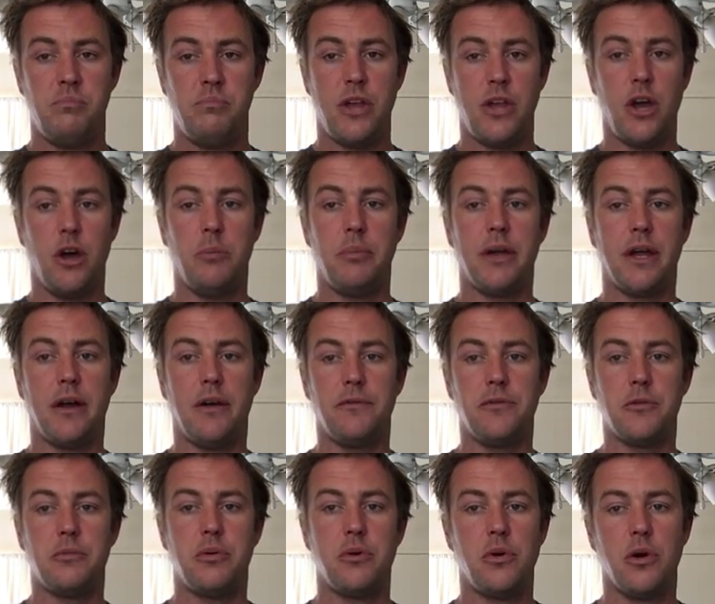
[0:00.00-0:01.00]
helping out the
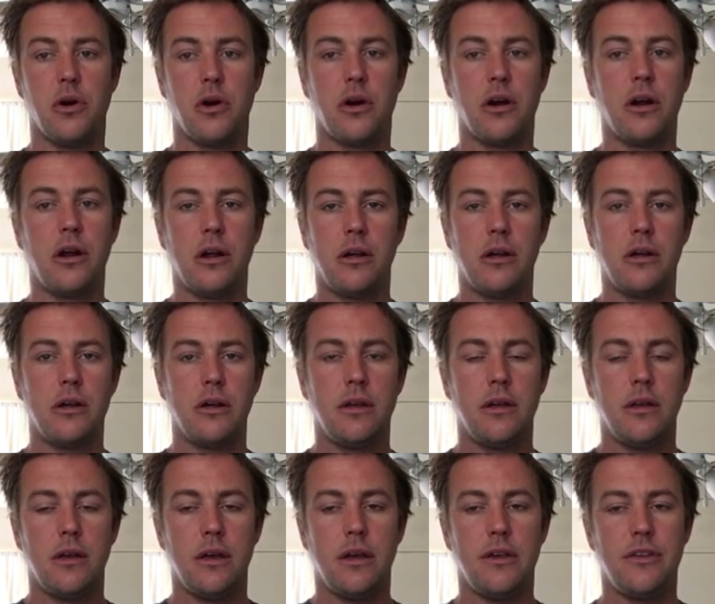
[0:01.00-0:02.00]
poor.
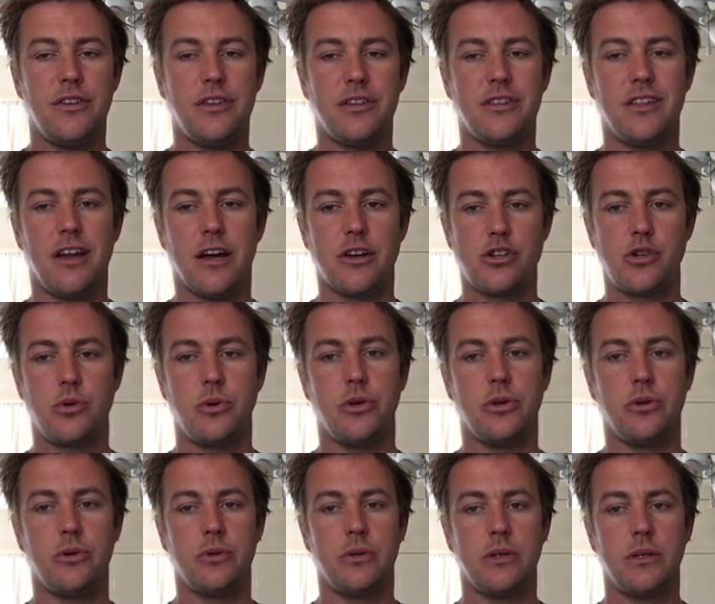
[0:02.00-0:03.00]
It's just not
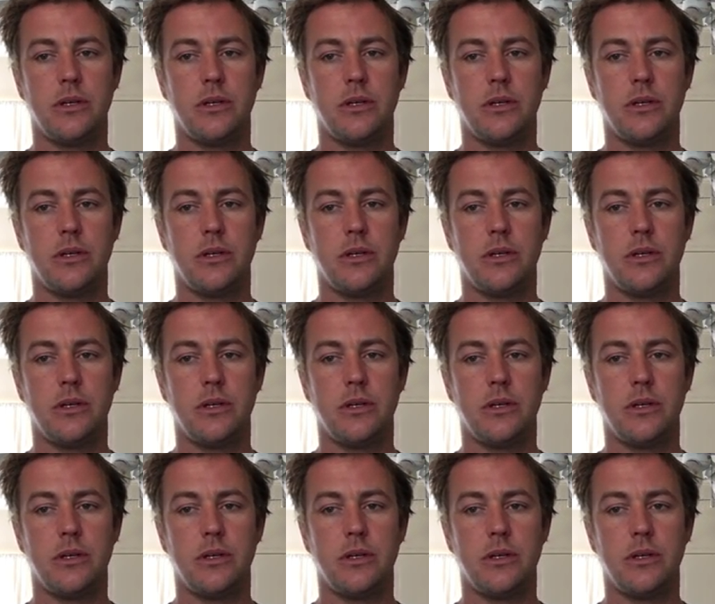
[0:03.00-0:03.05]
true.